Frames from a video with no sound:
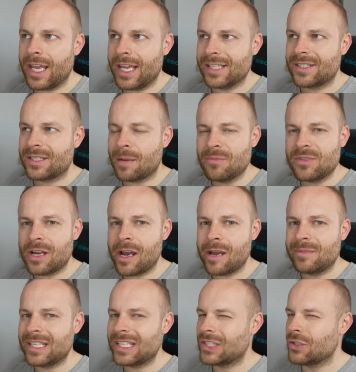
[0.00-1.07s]

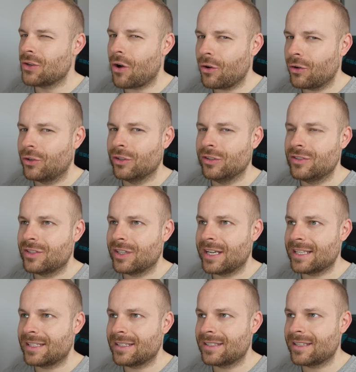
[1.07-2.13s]
sometimes it's not good to
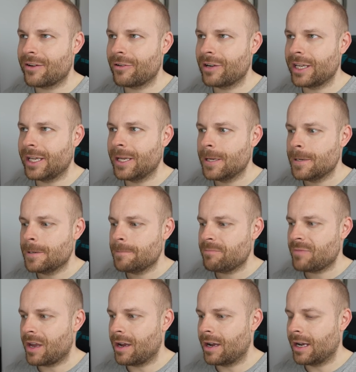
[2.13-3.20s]
necessarily
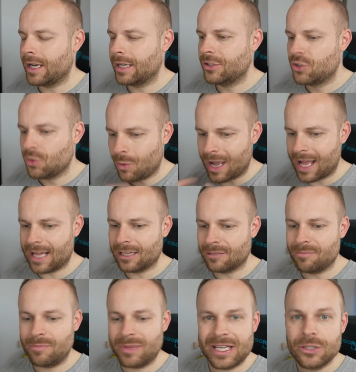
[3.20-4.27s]
uh, dwell
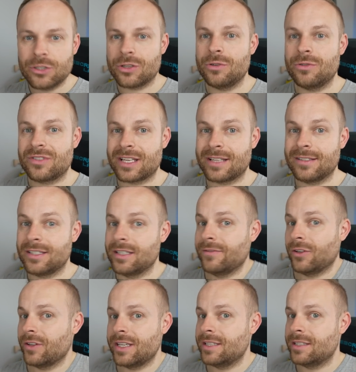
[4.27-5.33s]
and be too sensitive
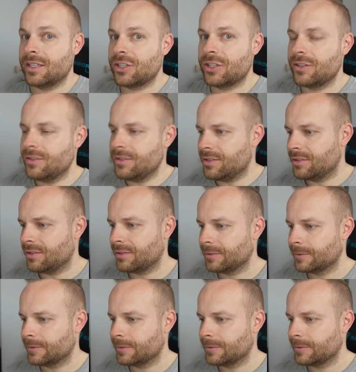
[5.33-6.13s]
on these issues.